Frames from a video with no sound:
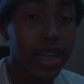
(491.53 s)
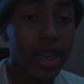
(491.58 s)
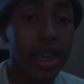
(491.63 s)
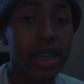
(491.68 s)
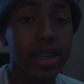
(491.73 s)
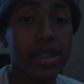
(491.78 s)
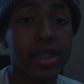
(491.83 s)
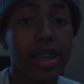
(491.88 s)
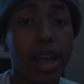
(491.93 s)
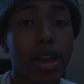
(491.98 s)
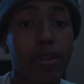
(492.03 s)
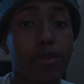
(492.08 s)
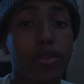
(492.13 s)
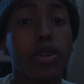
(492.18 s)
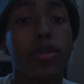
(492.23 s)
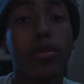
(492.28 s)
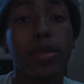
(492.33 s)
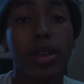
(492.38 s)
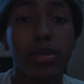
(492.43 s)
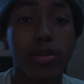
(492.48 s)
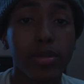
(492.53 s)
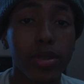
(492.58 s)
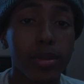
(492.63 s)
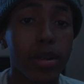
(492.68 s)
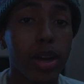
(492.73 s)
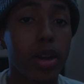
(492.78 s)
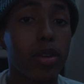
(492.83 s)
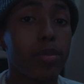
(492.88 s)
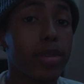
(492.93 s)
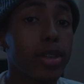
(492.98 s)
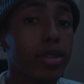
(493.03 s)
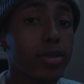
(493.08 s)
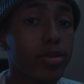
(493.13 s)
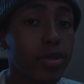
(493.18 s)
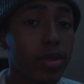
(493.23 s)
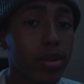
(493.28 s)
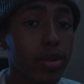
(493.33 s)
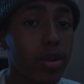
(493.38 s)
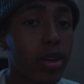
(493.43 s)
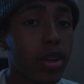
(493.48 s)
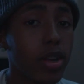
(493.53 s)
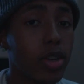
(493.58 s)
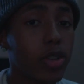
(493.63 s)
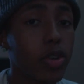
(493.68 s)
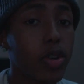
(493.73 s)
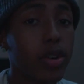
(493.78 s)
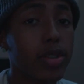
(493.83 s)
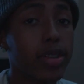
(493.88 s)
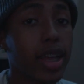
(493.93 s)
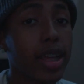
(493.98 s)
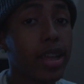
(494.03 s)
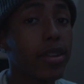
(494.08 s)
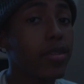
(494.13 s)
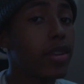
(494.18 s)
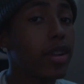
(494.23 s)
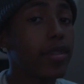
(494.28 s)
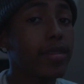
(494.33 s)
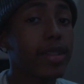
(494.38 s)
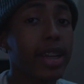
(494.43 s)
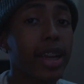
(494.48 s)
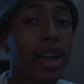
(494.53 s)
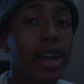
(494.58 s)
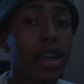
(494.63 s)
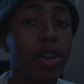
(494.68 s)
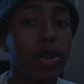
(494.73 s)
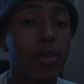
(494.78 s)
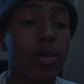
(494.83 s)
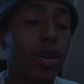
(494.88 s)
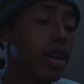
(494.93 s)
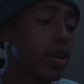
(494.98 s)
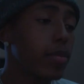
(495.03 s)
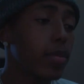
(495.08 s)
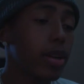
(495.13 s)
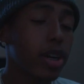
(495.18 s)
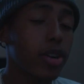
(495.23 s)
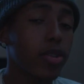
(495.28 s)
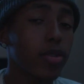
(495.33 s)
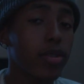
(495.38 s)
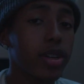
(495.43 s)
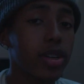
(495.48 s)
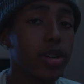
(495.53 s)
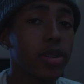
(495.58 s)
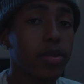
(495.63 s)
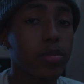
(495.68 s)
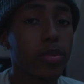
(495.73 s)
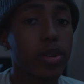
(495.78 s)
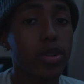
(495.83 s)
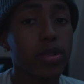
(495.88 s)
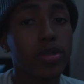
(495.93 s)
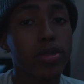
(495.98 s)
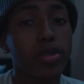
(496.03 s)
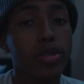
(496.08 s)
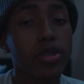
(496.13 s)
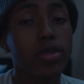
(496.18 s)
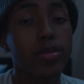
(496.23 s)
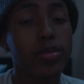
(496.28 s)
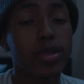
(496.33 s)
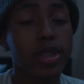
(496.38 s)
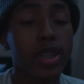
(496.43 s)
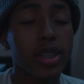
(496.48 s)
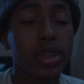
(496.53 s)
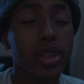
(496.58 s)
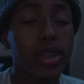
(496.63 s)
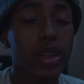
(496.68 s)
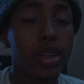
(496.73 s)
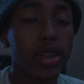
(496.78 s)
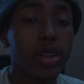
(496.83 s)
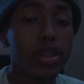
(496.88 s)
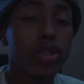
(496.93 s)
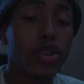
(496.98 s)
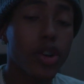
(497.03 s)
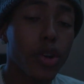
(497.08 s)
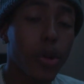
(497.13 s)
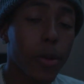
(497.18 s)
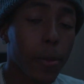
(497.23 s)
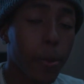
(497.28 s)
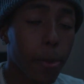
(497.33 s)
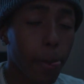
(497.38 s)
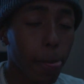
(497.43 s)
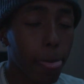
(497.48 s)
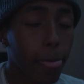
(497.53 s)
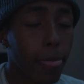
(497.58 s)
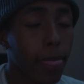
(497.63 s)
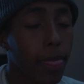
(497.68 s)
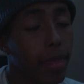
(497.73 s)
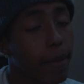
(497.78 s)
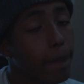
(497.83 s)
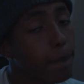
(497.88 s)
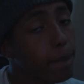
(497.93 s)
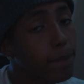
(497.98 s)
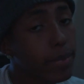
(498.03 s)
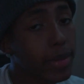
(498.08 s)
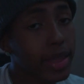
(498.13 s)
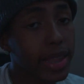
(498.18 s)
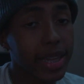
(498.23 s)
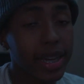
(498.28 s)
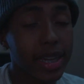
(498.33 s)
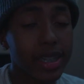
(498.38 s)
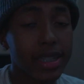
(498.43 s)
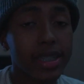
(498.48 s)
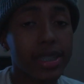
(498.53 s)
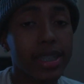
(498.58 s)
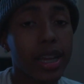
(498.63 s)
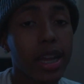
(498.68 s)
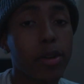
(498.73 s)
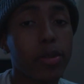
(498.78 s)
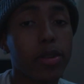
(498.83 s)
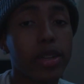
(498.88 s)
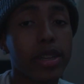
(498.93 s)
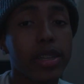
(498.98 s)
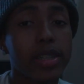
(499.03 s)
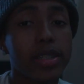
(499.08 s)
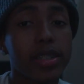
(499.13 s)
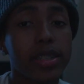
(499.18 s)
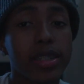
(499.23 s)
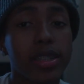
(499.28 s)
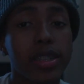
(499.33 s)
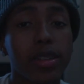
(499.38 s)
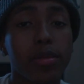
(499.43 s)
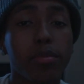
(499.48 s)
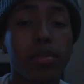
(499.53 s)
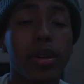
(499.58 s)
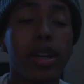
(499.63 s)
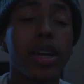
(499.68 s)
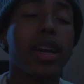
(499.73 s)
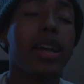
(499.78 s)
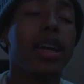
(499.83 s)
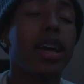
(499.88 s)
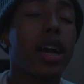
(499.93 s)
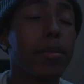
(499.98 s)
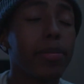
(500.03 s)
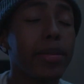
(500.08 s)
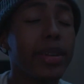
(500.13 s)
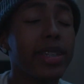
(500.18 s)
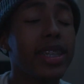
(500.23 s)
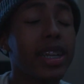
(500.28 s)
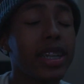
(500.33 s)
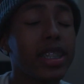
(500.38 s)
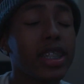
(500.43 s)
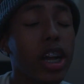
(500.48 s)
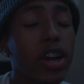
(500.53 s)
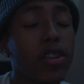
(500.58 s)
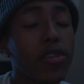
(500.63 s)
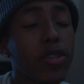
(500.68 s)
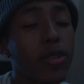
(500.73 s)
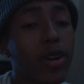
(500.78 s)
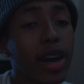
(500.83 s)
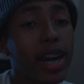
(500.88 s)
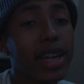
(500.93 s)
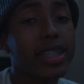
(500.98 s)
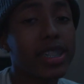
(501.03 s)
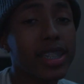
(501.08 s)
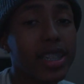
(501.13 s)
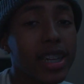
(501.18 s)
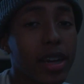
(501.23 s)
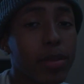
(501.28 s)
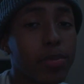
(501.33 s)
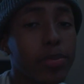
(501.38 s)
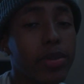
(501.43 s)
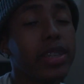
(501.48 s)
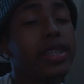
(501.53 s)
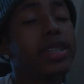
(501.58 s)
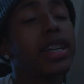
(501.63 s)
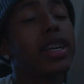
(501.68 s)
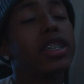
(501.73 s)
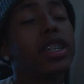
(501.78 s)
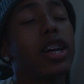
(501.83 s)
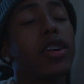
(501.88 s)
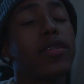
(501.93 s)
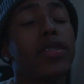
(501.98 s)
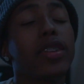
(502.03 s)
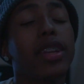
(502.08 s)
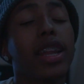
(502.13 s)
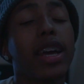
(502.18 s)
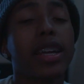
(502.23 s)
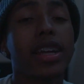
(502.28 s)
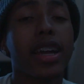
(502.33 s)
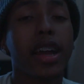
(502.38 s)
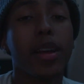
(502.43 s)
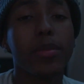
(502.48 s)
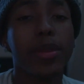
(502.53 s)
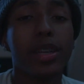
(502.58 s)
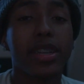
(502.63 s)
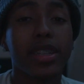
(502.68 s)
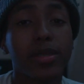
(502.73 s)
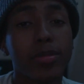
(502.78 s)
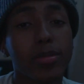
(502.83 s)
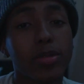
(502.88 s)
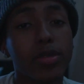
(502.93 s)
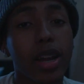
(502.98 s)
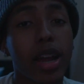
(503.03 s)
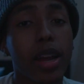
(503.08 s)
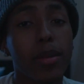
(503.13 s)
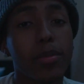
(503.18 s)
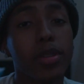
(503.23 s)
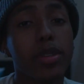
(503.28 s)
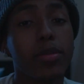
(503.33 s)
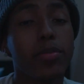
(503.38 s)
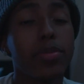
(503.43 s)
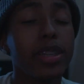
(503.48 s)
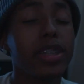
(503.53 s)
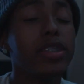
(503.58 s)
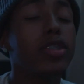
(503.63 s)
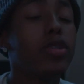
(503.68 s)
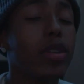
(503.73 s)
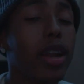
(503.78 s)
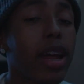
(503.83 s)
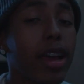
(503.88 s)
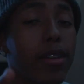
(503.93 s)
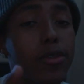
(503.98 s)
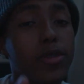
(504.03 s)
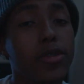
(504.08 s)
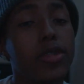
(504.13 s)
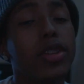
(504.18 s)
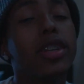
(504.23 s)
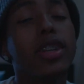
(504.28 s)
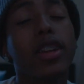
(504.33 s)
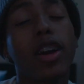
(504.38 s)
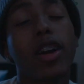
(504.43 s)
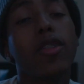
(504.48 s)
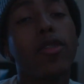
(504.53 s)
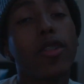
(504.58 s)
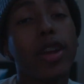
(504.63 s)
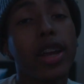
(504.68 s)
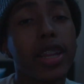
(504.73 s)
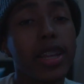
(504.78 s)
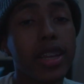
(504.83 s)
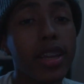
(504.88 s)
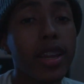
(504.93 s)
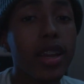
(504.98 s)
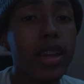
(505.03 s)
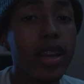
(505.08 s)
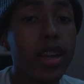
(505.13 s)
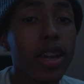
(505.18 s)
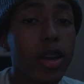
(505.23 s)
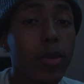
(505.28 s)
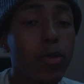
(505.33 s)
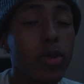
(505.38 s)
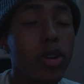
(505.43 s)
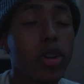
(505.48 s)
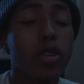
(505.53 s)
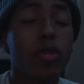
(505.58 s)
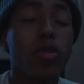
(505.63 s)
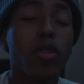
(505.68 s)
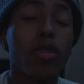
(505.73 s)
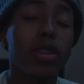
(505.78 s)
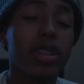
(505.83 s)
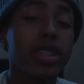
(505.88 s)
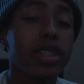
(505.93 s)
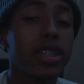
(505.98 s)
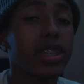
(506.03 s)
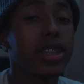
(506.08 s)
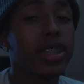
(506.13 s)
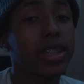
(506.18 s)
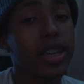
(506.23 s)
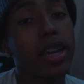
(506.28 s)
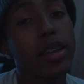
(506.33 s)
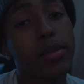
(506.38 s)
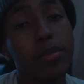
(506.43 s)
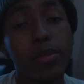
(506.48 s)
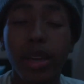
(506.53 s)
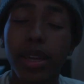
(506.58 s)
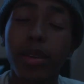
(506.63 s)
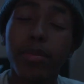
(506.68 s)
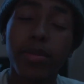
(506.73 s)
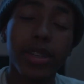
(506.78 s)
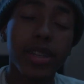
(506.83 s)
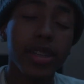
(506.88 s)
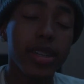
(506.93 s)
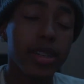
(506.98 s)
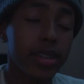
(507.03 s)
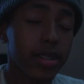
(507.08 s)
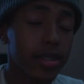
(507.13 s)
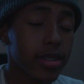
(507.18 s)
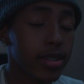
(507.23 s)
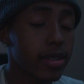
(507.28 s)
if you don't mess with them, I don't mess with them. So it's like, even if they got good work, I'm not going to them, bro. You know what I'm saying? So that's just how it is. But I appreciate y'all for watching. I appreciate y'all for like, comment, and subscribing. Please do that if you didn't already. We on the road to 10K, baby.